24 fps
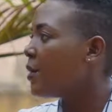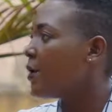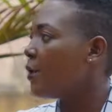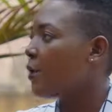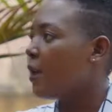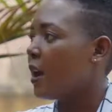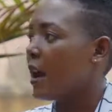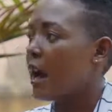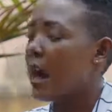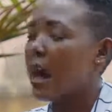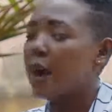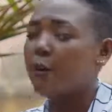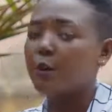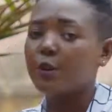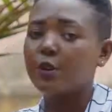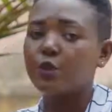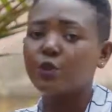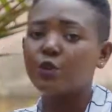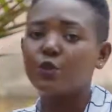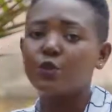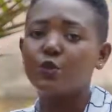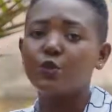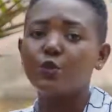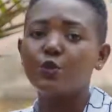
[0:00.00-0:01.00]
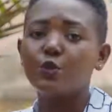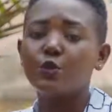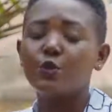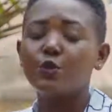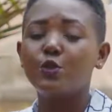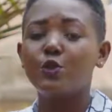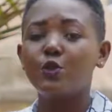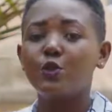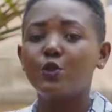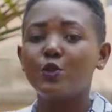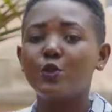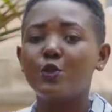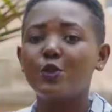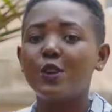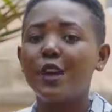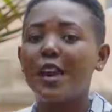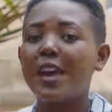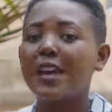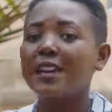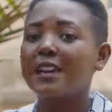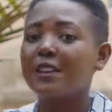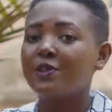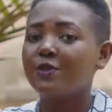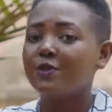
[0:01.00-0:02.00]
Okay, I want to do
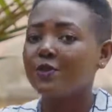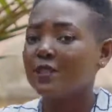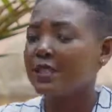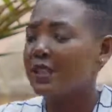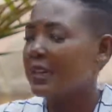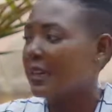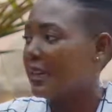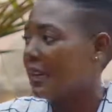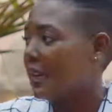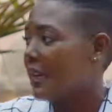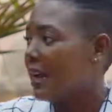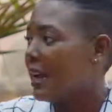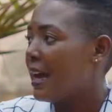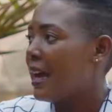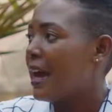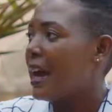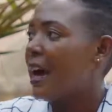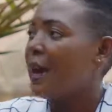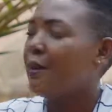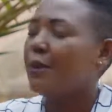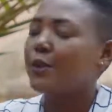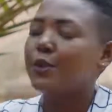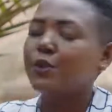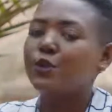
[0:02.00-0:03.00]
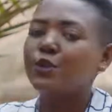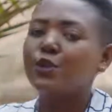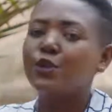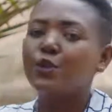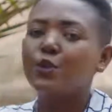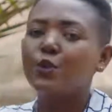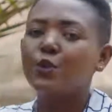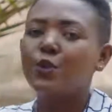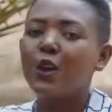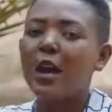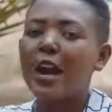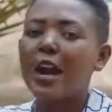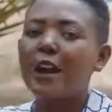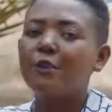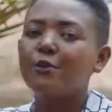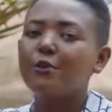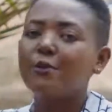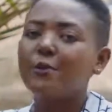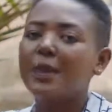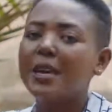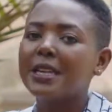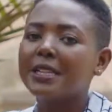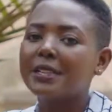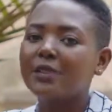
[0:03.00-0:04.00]
NFT. I want to have
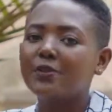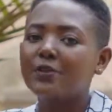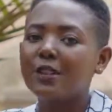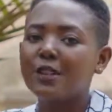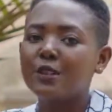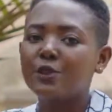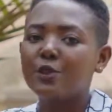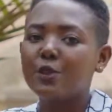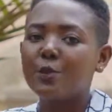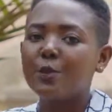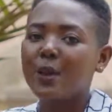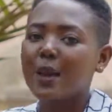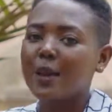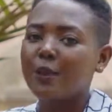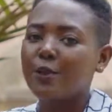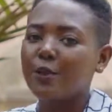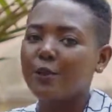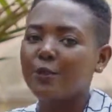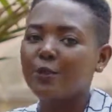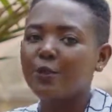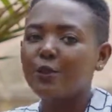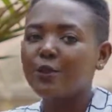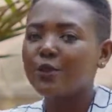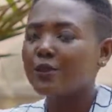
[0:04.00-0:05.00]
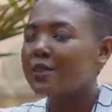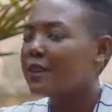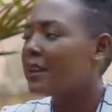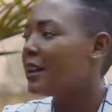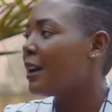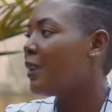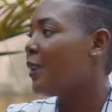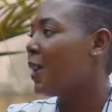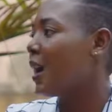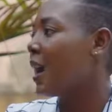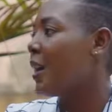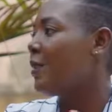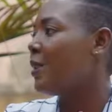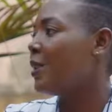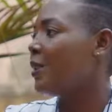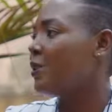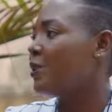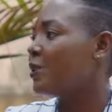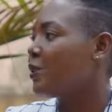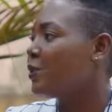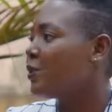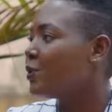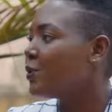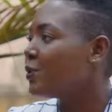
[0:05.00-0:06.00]
Metaverse on my computer, or I want
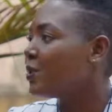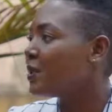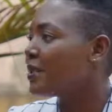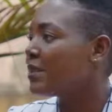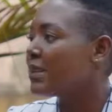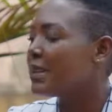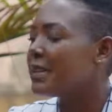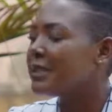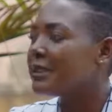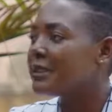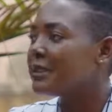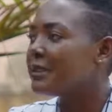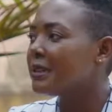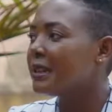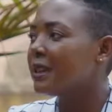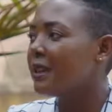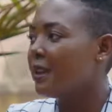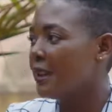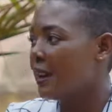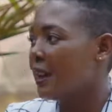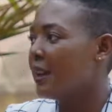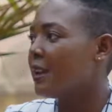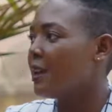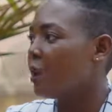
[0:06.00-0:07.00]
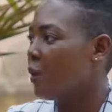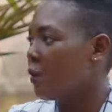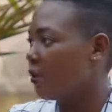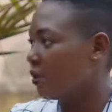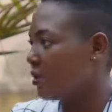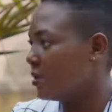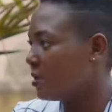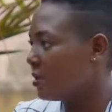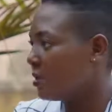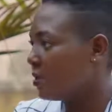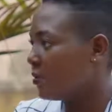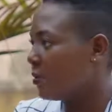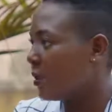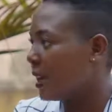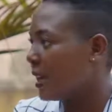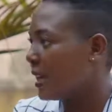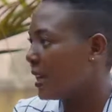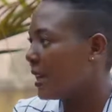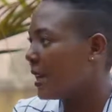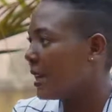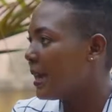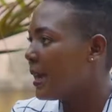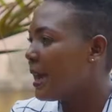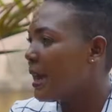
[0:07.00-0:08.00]
to do this. It's a lot,
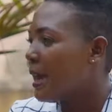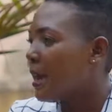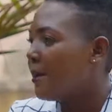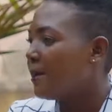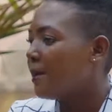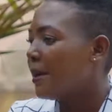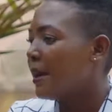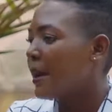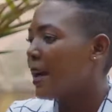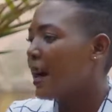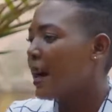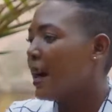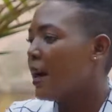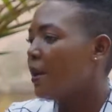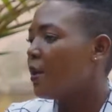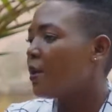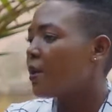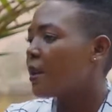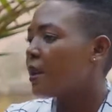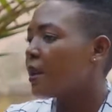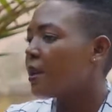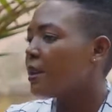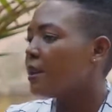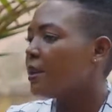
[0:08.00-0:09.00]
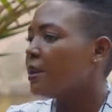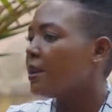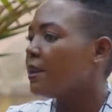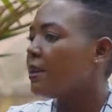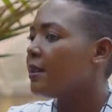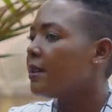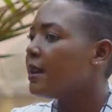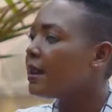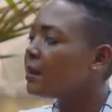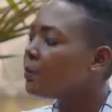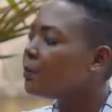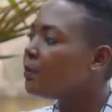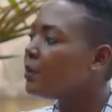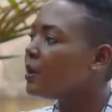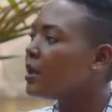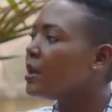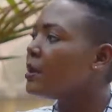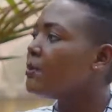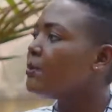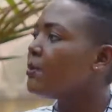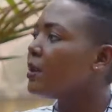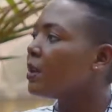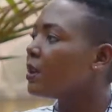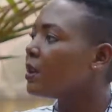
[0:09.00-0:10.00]
really. But how can there
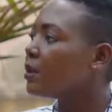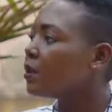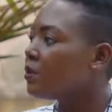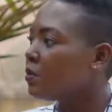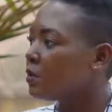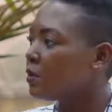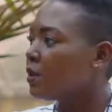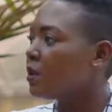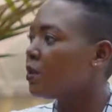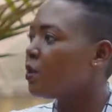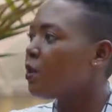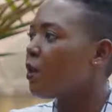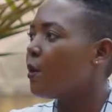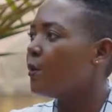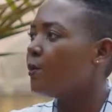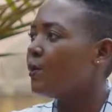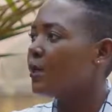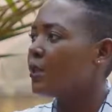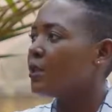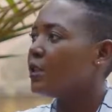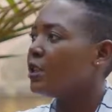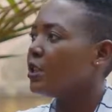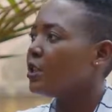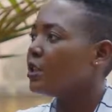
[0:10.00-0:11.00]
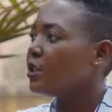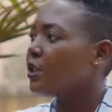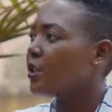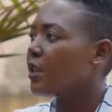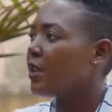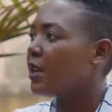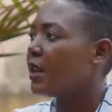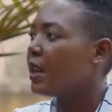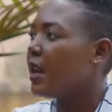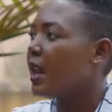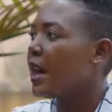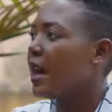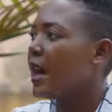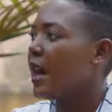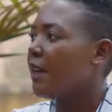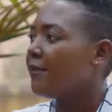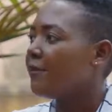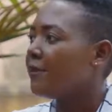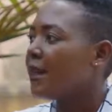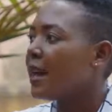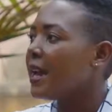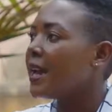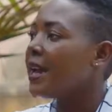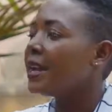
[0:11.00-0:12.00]
be mature competition?
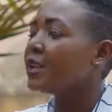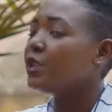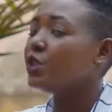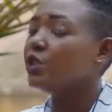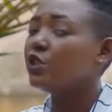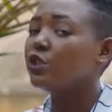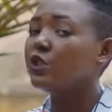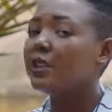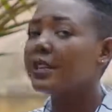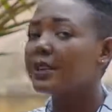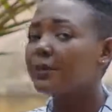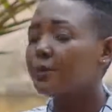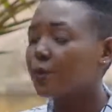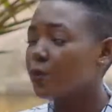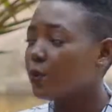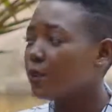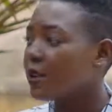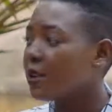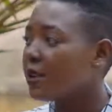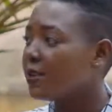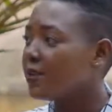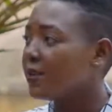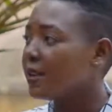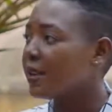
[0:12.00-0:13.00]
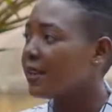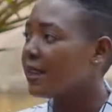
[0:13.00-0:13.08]
And then I shouldn't worry